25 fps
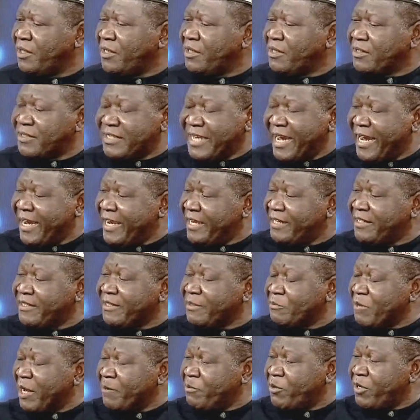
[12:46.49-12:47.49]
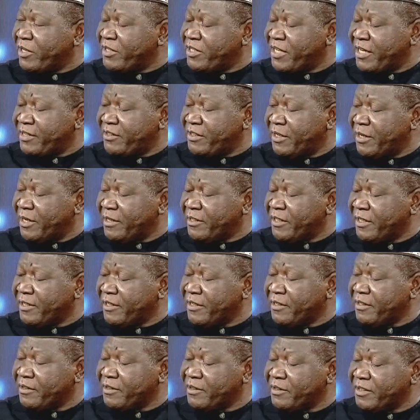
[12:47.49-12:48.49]
Zaire,
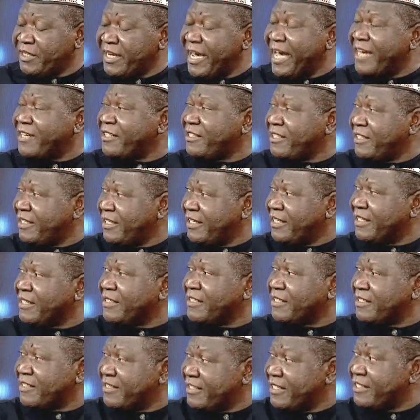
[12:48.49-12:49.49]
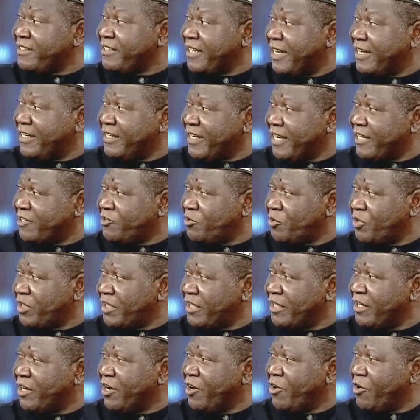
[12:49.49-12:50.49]
the DRC is still telling that
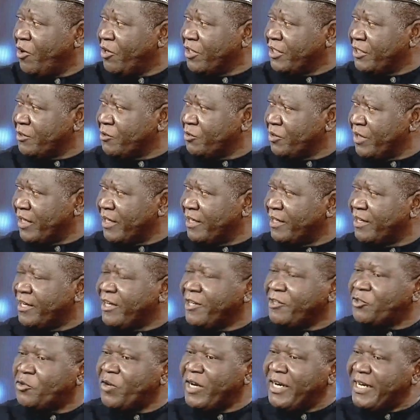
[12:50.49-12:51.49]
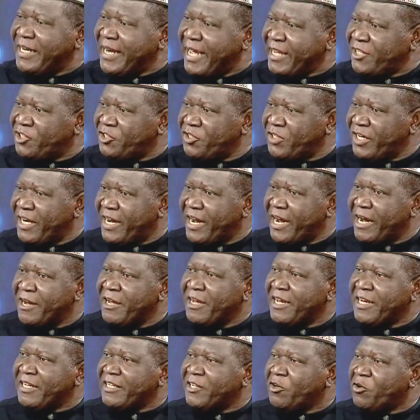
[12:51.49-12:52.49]
story until today. So in Nigeria,
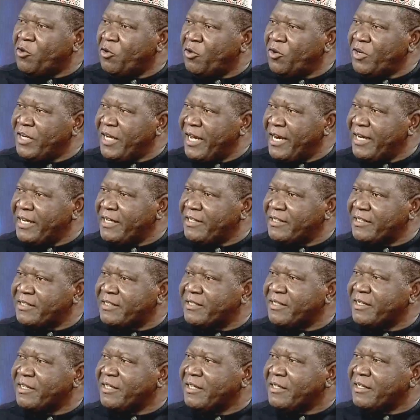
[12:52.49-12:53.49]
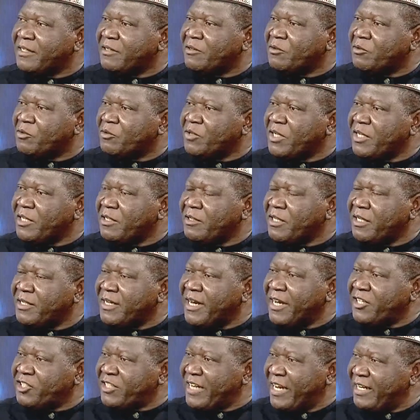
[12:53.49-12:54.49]
the colonialists, the
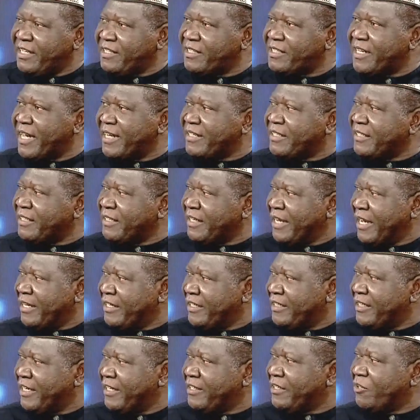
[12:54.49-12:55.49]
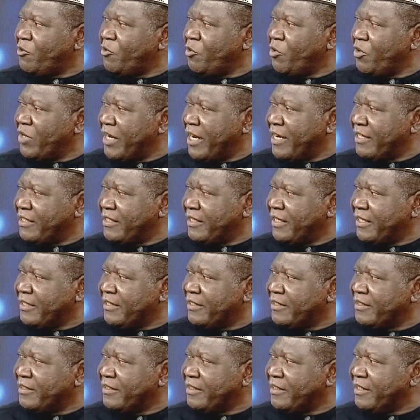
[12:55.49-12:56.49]
nationalists that inherited the colonial
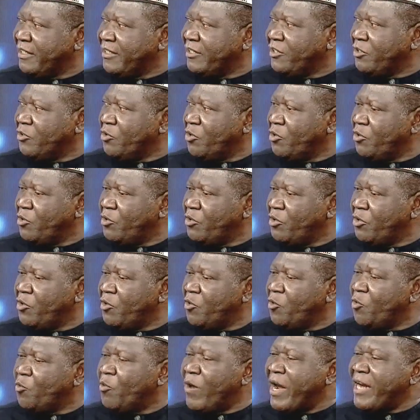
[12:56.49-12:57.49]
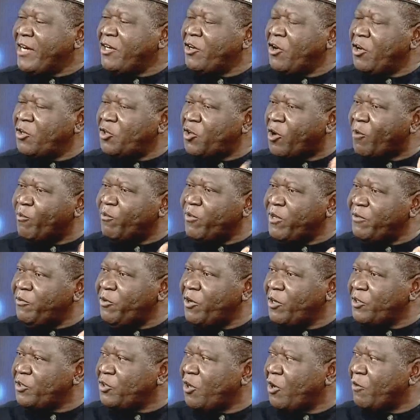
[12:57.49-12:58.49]
states, you know, were not
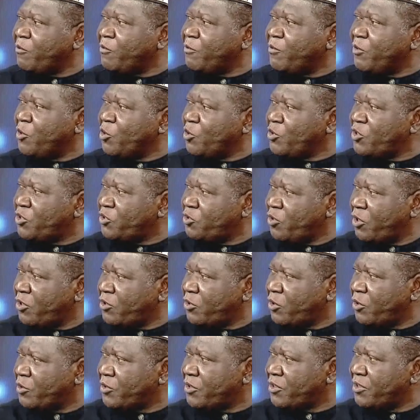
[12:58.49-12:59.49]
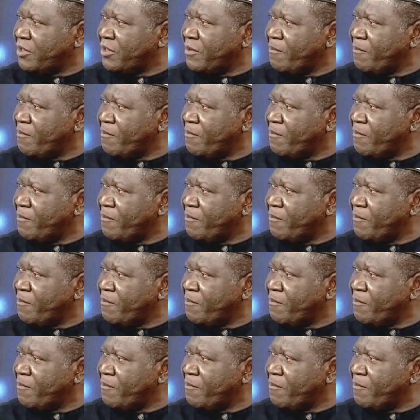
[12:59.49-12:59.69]
oblivious of those structures.